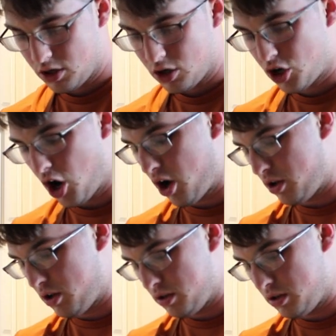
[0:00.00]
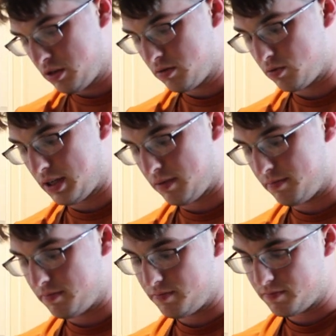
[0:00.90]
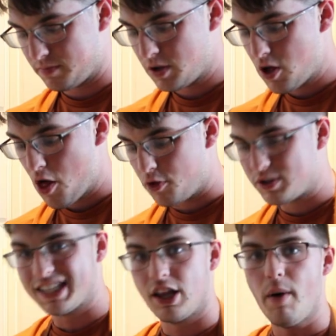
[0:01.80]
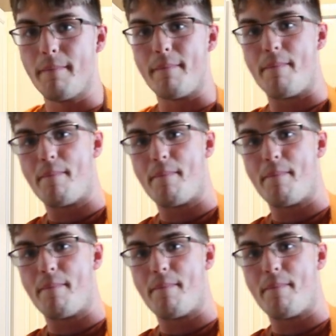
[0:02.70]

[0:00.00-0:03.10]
call, well, there's this little